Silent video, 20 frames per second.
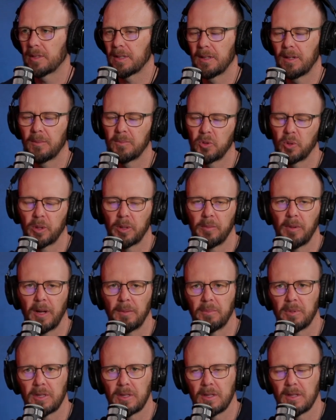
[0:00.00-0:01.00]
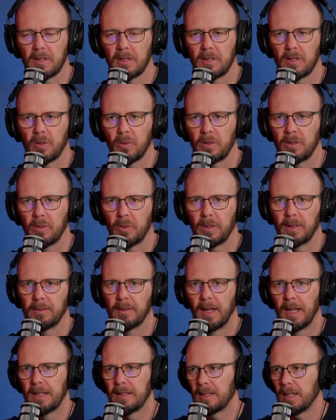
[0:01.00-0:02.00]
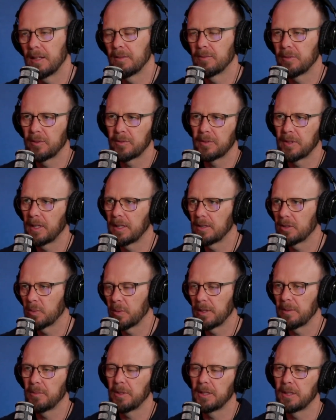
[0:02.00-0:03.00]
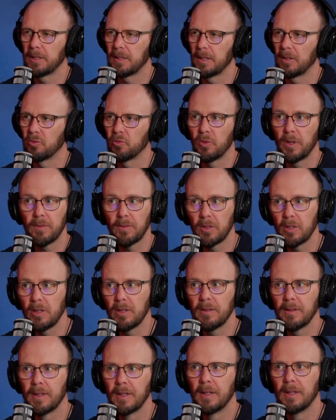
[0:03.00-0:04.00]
And I'm talking about businesses who are doing 10, 15, 20 million in revenue,